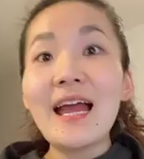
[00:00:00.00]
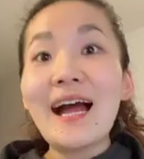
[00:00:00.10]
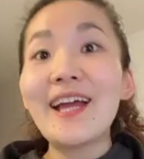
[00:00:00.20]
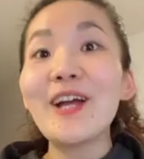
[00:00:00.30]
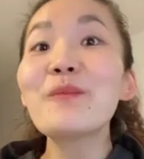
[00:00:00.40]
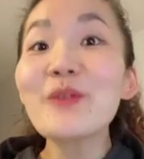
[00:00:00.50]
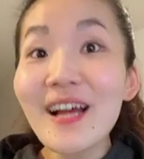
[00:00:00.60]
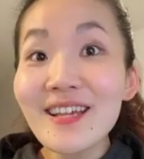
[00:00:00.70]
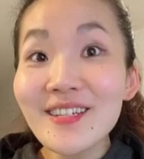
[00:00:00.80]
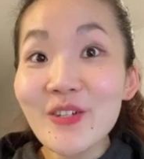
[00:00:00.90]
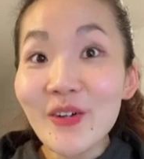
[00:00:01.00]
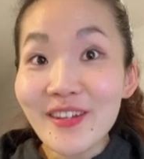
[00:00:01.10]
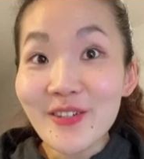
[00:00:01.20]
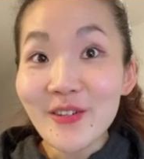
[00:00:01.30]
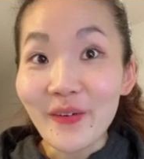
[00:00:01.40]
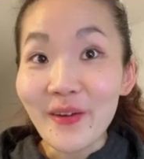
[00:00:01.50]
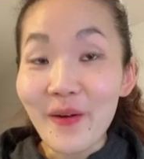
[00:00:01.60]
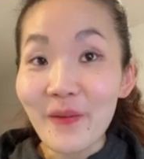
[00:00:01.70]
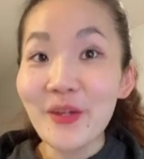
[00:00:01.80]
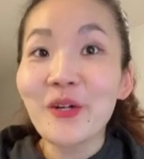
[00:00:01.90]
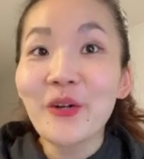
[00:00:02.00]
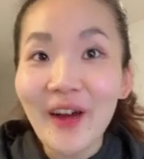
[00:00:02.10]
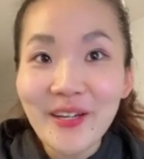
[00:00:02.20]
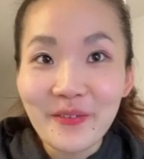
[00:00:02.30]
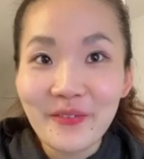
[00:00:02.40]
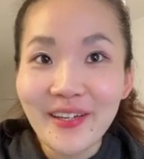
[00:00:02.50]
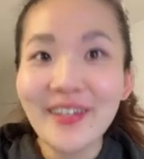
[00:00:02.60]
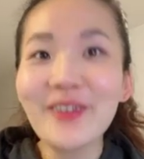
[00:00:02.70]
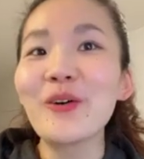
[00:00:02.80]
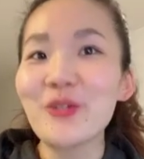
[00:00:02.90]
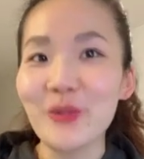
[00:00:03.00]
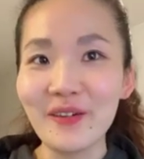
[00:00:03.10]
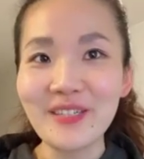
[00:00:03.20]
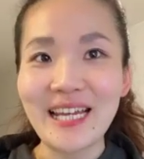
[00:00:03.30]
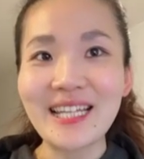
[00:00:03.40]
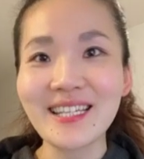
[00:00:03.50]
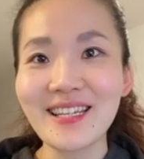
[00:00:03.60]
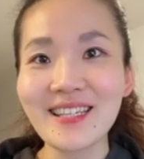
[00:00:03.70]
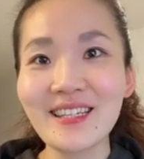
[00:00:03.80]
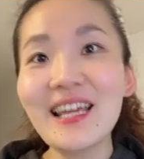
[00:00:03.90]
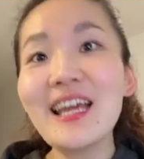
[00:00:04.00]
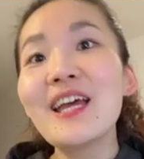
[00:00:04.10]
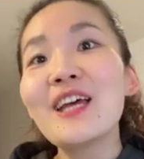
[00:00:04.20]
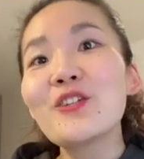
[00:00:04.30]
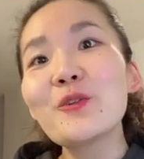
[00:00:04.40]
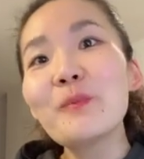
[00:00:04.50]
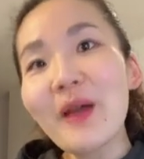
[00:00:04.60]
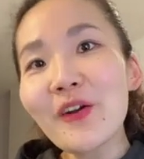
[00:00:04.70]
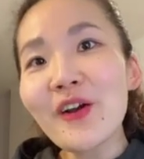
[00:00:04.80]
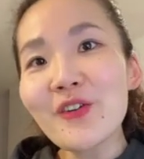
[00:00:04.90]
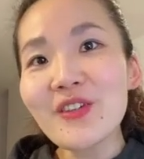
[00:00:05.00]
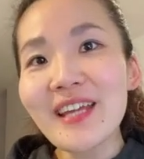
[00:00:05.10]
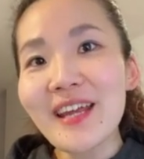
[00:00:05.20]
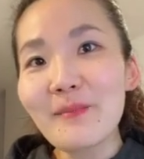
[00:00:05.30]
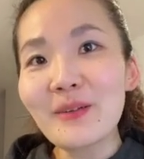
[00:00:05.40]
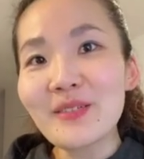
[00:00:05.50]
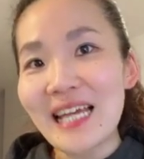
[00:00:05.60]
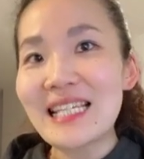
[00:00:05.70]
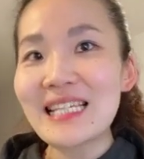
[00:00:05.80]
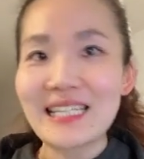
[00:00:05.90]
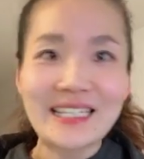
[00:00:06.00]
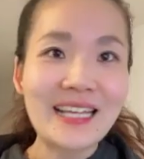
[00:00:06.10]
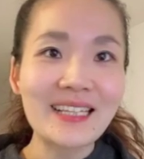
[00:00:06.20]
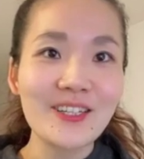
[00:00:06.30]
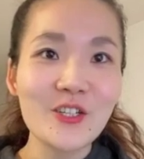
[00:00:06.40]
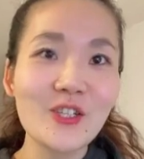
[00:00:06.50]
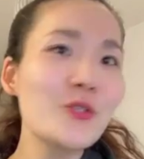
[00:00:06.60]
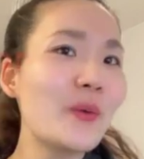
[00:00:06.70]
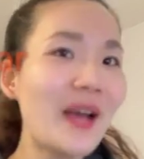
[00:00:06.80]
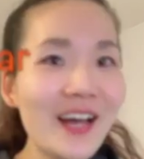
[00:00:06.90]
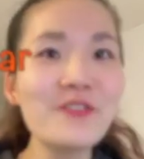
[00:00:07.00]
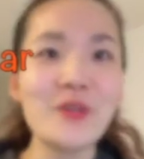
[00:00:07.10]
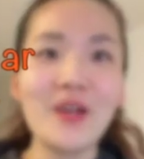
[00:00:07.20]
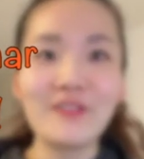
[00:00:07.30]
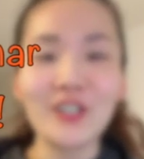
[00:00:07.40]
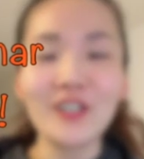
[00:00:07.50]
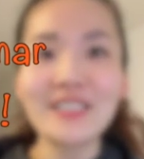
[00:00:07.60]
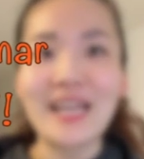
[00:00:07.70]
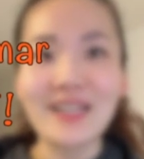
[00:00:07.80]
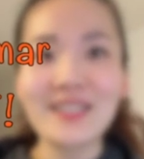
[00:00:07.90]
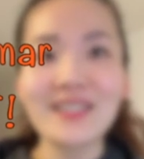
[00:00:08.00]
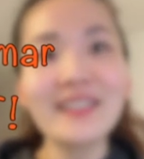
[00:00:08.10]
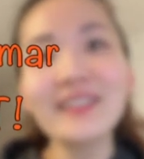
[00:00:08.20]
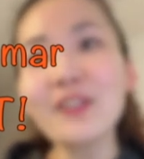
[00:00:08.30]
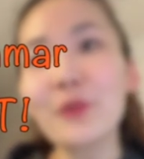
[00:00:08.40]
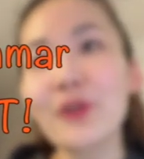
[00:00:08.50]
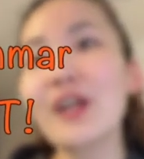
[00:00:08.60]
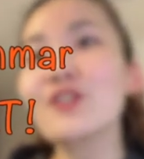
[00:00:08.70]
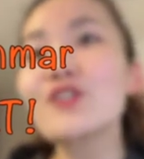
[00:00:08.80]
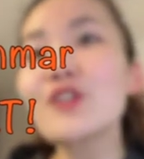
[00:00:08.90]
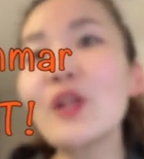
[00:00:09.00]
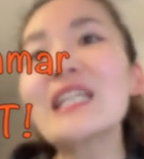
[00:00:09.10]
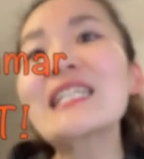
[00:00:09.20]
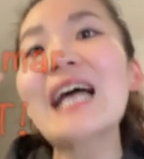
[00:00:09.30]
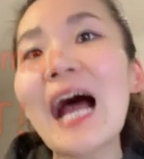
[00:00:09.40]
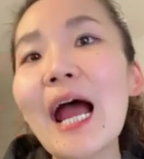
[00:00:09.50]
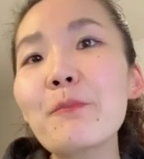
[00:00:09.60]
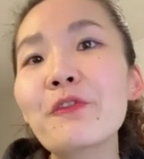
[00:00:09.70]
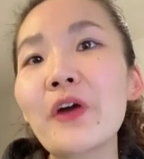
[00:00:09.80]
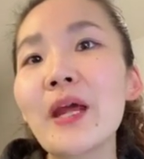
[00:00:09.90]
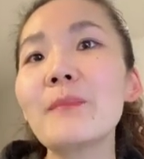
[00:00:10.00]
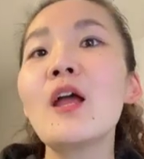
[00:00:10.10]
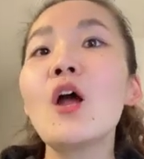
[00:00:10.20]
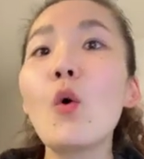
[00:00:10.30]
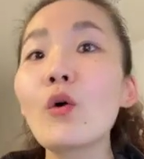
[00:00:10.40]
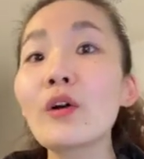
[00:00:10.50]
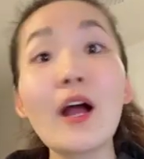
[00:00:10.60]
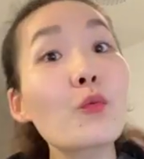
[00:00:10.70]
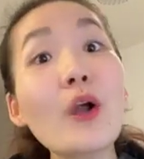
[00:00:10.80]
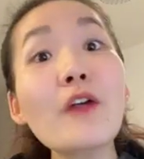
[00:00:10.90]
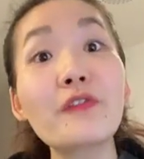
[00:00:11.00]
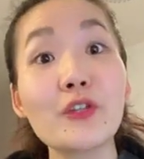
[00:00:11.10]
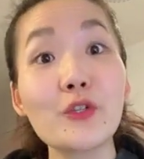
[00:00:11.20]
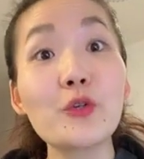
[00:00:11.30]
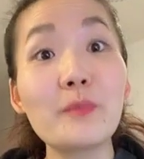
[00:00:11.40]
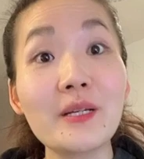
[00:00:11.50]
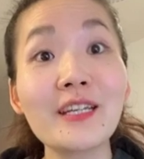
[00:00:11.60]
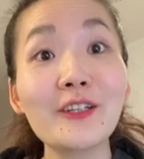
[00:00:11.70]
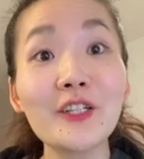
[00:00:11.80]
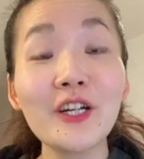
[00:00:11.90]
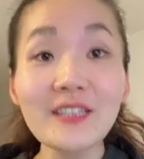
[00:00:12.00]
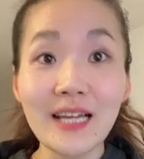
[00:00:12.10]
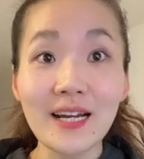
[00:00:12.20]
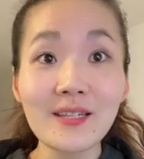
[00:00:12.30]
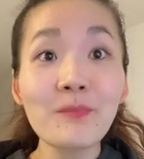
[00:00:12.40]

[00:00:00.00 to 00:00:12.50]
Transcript: I hope you guys enjoyed this story where we try to fit in all 12 tenses. To better understand about tenses in English, you have to have a context. In other words, a solid time frame or a reference to a particular context.